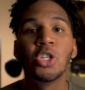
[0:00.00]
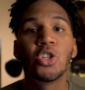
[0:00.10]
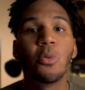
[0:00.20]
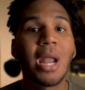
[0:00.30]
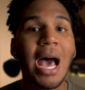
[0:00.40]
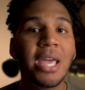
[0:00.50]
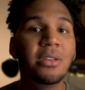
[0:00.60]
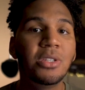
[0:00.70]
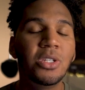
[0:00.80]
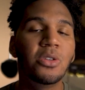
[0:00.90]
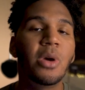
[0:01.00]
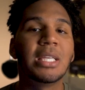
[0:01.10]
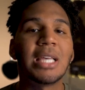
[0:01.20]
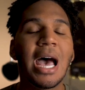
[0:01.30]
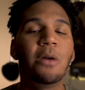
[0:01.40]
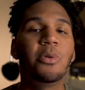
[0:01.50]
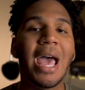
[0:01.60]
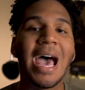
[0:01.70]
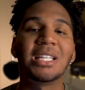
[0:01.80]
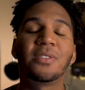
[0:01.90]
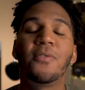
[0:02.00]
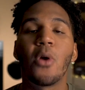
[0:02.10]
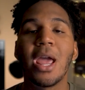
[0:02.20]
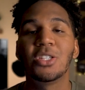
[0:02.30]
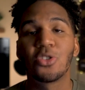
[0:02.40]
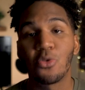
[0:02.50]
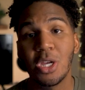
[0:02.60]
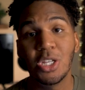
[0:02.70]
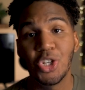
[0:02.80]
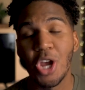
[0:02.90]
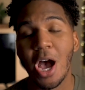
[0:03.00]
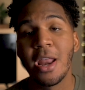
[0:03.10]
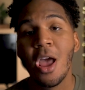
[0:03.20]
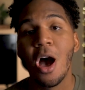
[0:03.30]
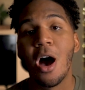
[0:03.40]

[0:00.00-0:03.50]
So what I used to do is I would ask for a screenshot